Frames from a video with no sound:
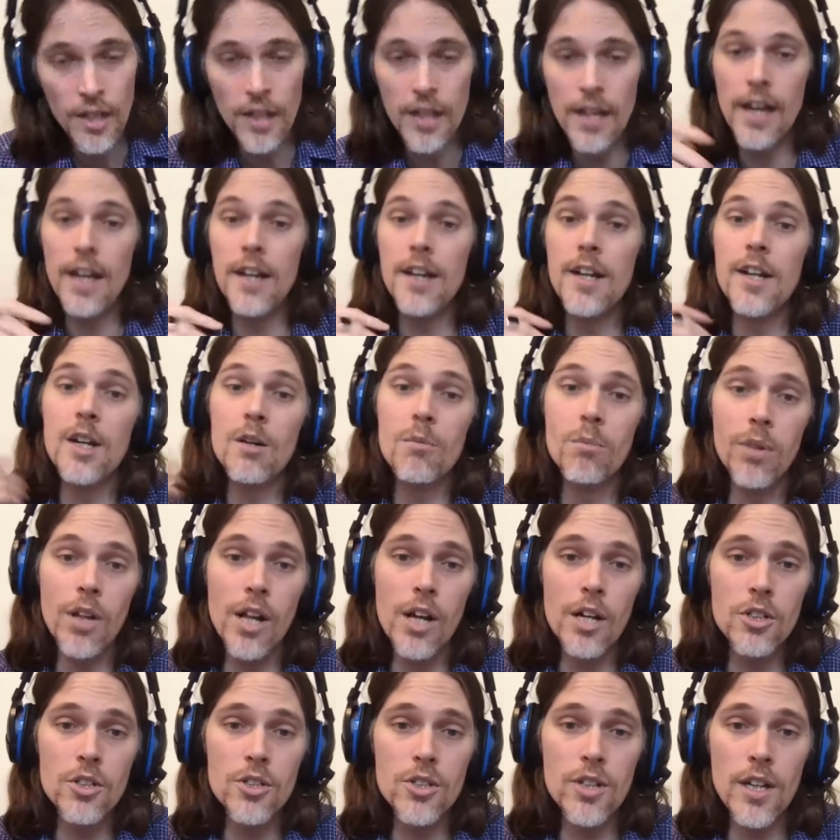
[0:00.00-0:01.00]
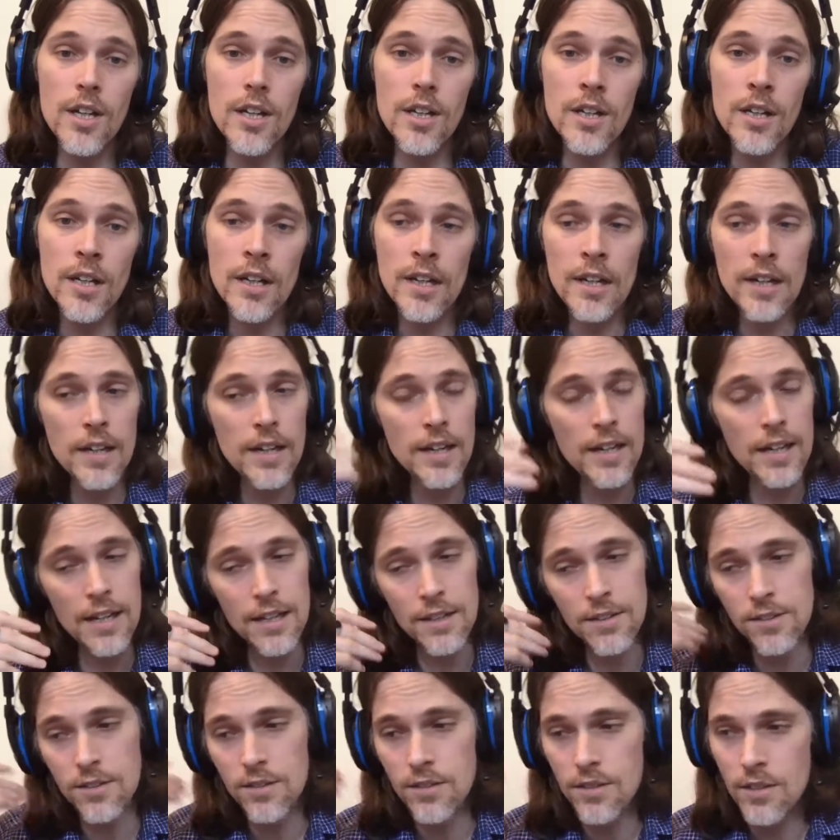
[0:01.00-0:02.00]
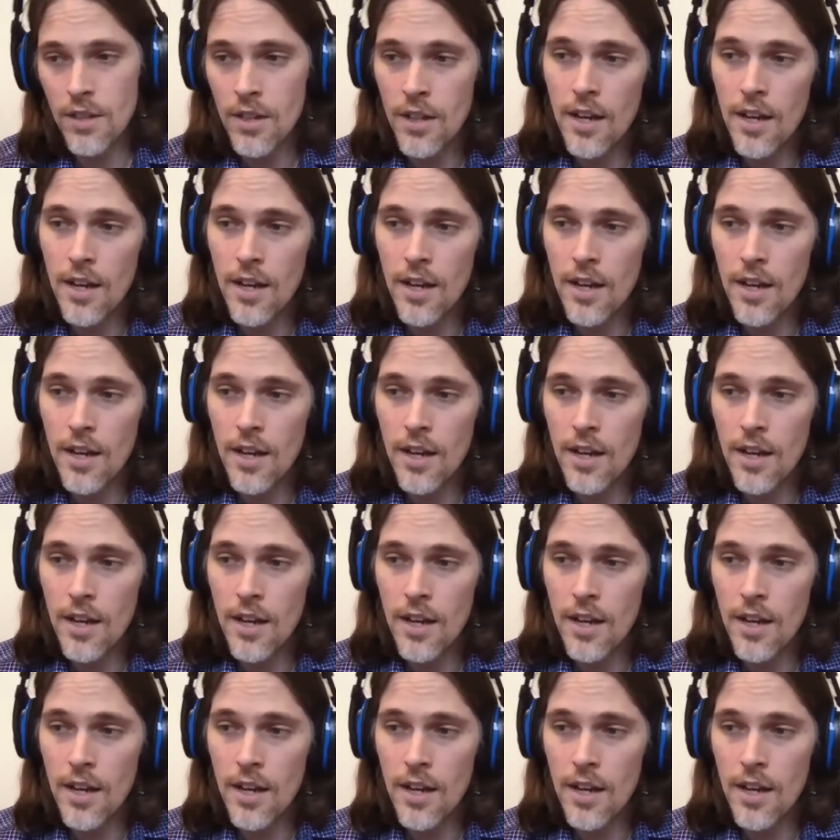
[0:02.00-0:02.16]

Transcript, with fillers: and in a blockchain, it's